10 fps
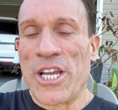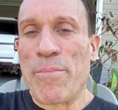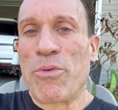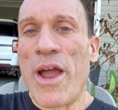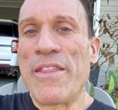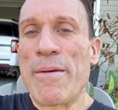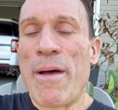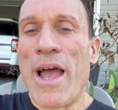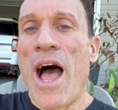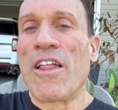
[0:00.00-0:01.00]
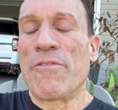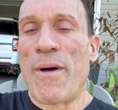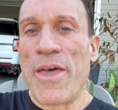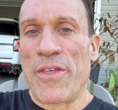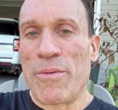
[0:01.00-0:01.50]
I pray that my olive
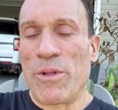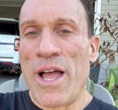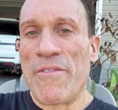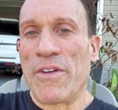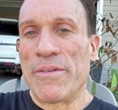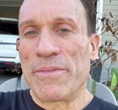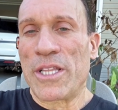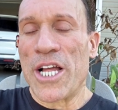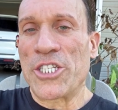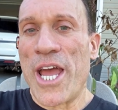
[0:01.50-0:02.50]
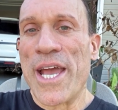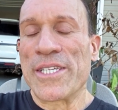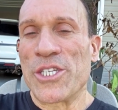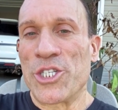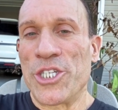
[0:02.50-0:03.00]
python will have a clutch of
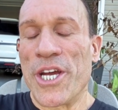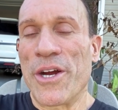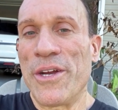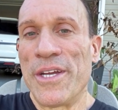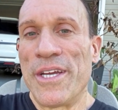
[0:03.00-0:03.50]
eggs this year.